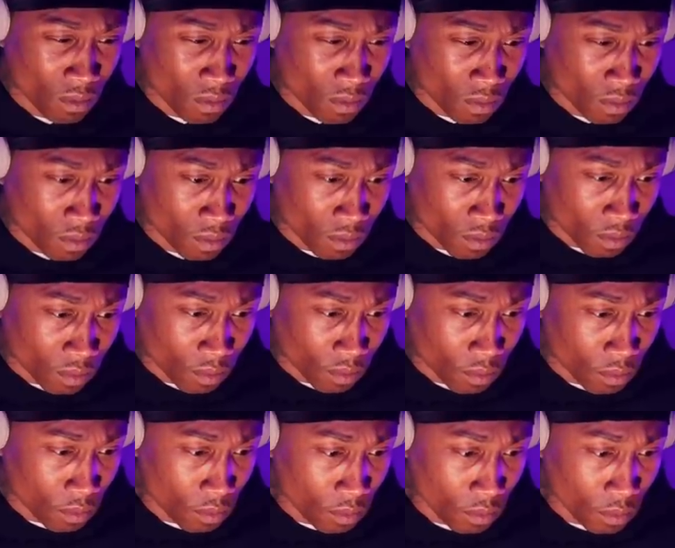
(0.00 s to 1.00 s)

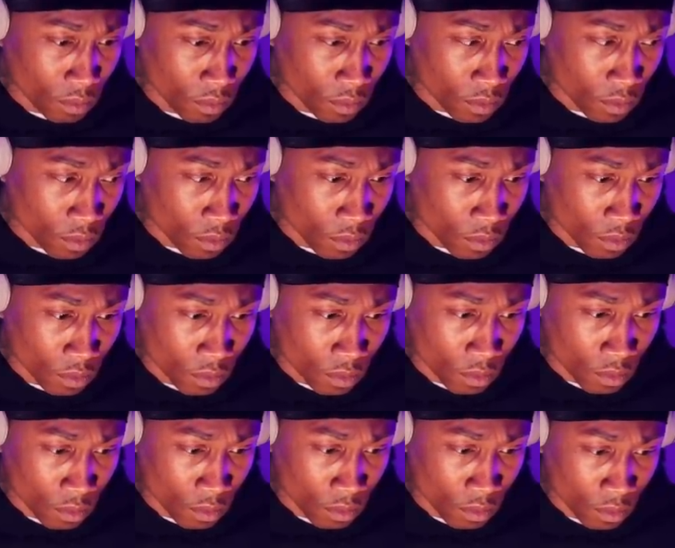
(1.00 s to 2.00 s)

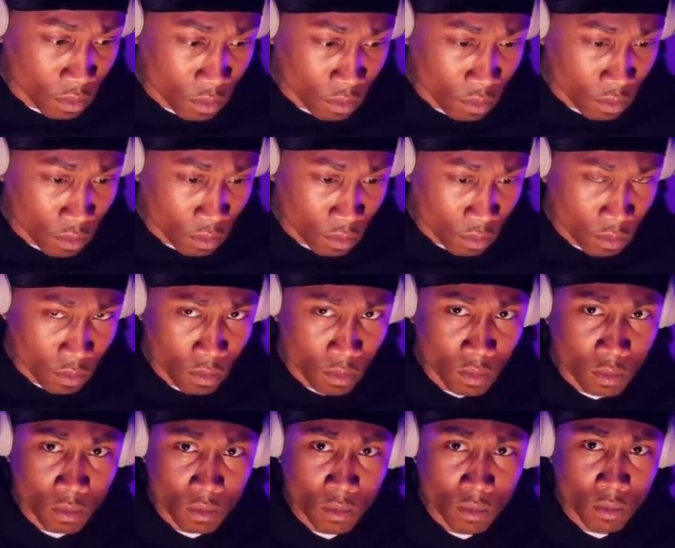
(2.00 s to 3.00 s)

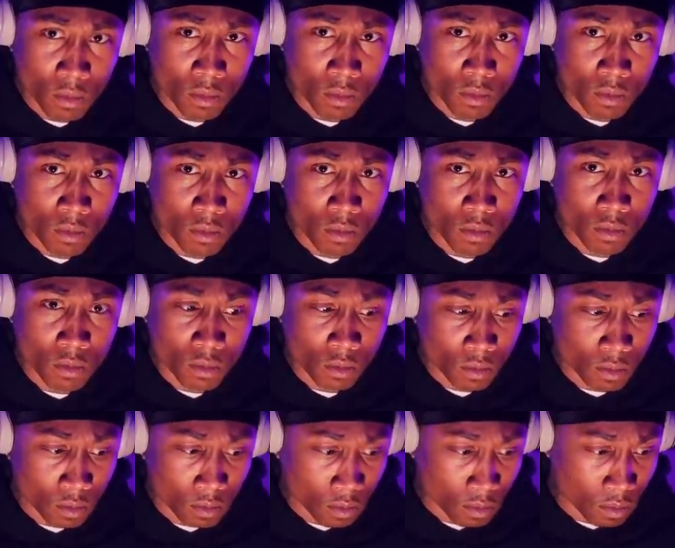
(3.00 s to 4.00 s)

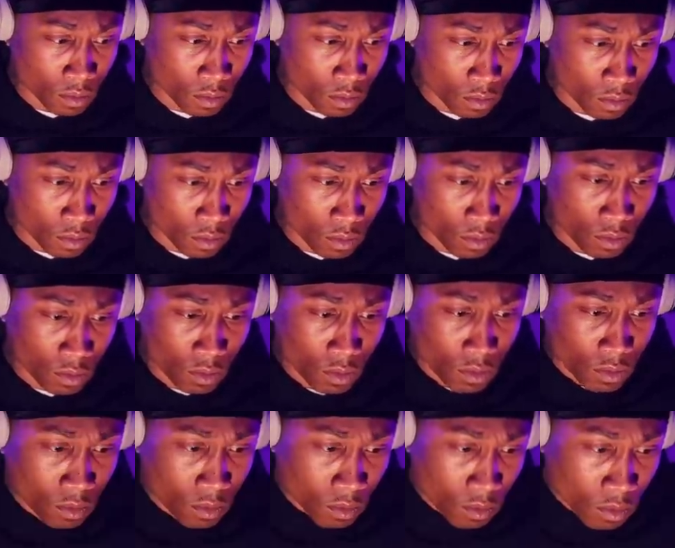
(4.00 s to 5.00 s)

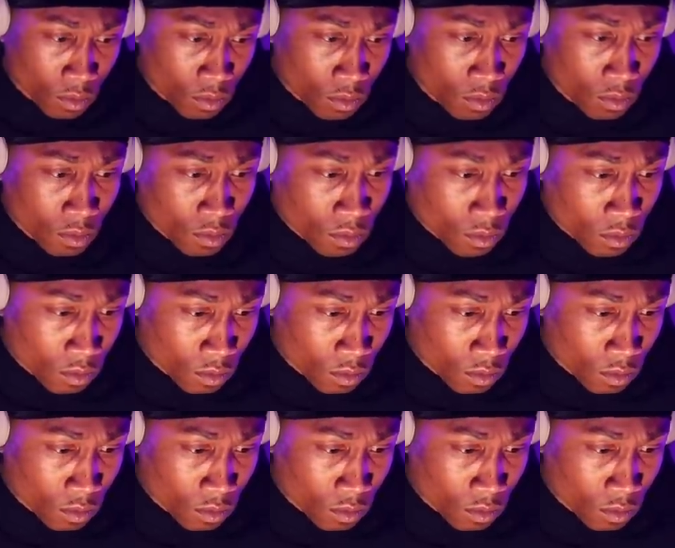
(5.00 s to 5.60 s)
(silence)